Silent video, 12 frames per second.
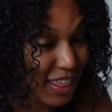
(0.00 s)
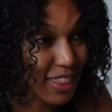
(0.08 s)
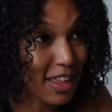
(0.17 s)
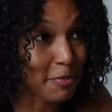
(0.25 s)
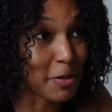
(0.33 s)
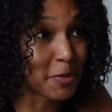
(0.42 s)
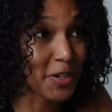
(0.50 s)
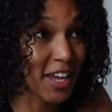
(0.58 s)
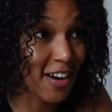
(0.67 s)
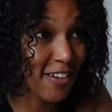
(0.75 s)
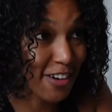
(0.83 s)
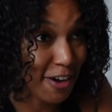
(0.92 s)
that people
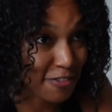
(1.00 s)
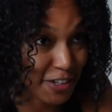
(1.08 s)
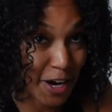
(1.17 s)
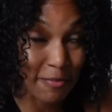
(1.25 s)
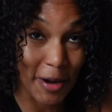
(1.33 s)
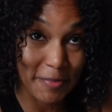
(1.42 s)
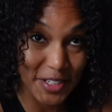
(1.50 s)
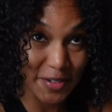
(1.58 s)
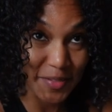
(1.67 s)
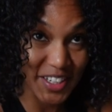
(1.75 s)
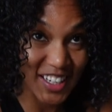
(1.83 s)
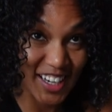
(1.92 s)
care enough to come up to
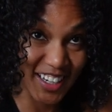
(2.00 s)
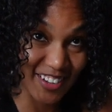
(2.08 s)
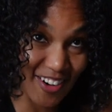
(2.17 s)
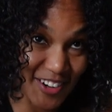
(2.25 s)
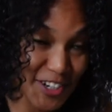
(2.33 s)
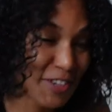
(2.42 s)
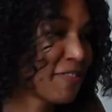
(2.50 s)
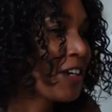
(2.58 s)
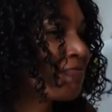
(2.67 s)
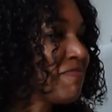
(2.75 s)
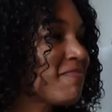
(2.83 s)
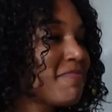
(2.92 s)
me and acknowledge
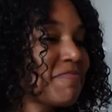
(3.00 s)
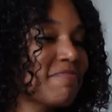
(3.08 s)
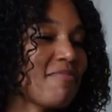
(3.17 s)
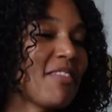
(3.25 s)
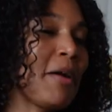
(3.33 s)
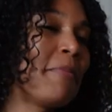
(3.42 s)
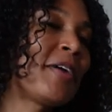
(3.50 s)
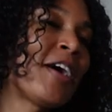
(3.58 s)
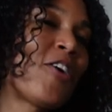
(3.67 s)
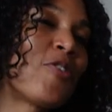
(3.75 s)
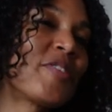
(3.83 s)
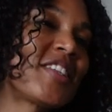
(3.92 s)
me. But I
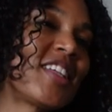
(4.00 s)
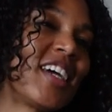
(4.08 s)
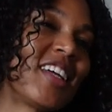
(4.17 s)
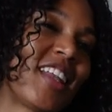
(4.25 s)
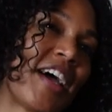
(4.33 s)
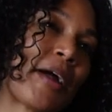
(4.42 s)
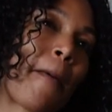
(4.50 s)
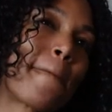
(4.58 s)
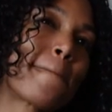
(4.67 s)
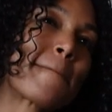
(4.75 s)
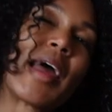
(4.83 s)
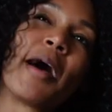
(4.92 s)
always think, like,
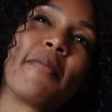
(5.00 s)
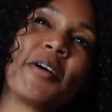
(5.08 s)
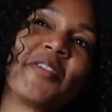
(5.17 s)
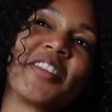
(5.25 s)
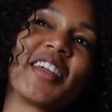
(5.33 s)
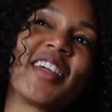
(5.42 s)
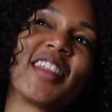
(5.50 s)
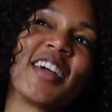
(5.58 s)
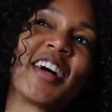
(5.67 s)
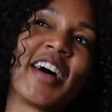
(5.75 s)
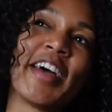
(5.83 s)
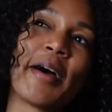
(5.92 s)
am I what they
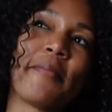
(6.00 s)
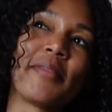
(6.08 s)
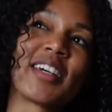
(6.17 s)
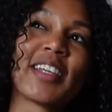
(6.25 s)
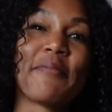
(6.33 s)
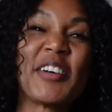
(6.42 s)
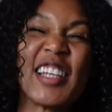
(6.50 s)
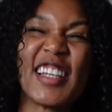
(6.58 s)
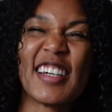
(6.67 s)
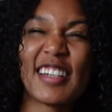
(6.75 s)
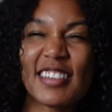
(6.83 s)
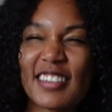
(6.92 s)
think I am? Because I'm a
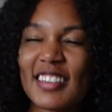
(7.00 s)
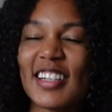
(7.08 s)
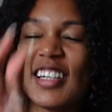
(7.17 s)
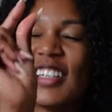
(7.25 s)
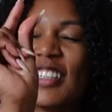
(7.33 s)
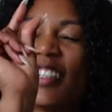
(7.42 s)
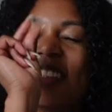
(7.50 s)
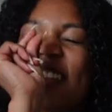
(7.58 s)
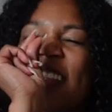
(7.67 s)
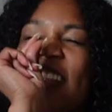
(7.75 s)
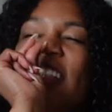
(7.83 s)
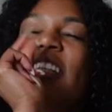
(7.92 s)
little
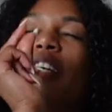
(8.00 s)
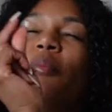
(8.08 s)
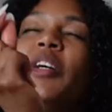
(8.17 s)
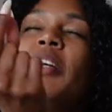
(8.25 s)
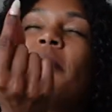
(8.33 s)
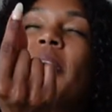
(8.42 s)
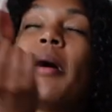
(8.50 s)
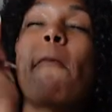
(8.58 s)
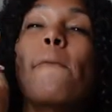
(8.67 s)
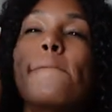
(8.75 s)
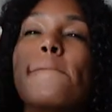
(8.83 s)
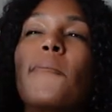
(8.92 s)
teeny wee
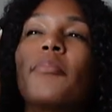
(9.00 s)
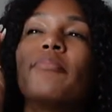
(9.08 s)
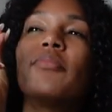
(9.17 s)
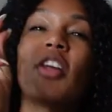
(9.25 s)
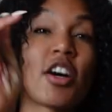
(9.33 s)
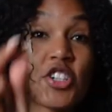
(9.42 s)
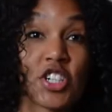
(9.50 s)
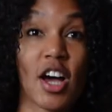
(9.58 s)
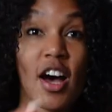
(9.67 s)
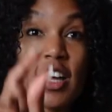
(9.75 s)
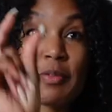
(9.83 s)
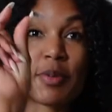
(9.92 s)
bit, not
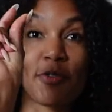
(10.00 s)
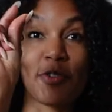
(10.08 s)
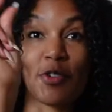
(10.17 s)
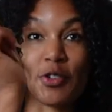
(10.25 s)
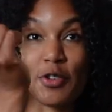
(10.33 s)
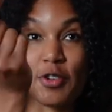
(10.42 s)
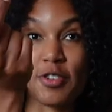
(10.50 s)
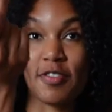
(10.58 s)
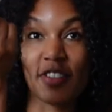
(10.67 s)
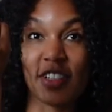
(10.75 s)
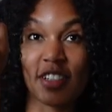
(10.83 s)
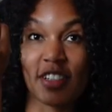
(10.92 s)
shy, but
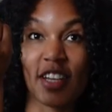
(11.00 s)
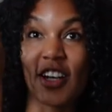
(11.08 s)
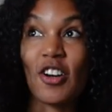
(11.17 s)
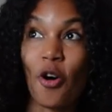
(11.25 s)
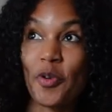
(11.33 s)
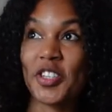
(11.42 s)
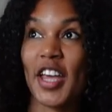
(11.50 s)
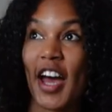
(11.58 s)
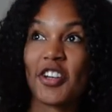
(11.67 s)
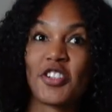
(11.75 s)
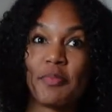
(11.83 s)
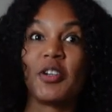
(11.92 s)
reserved. And it always catches